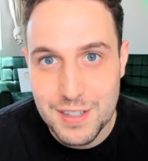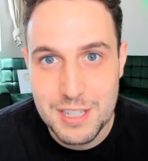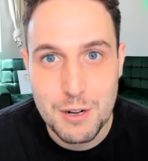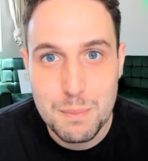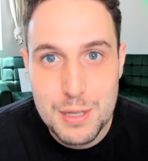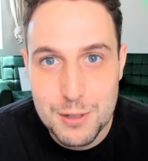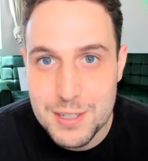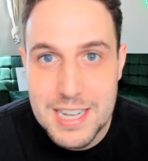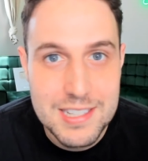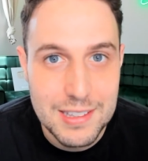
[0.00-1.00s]
you know, pure
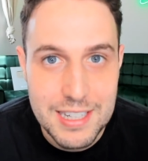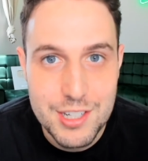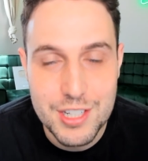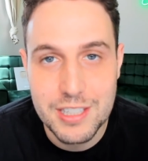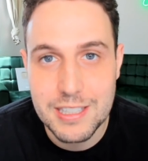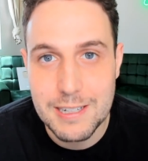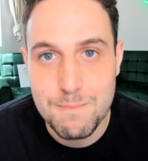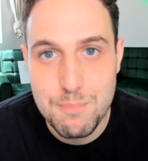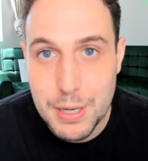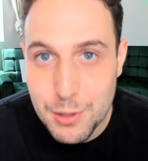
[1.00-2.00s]
desolation
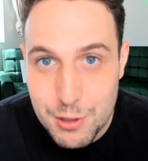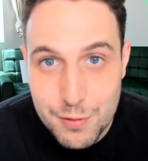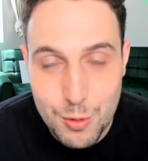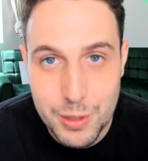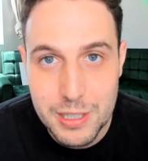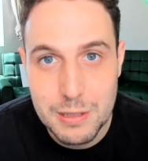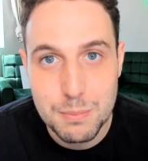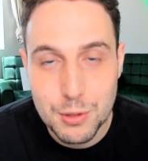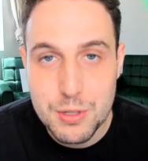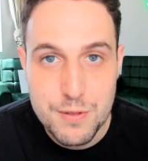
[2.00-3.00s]
and bear euphoria,
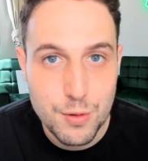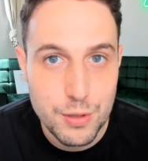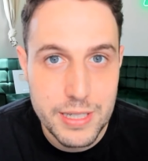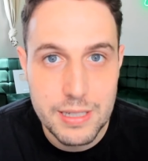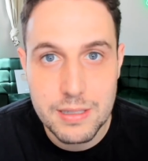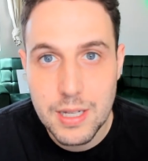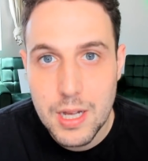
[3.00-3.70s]
bull euphoria.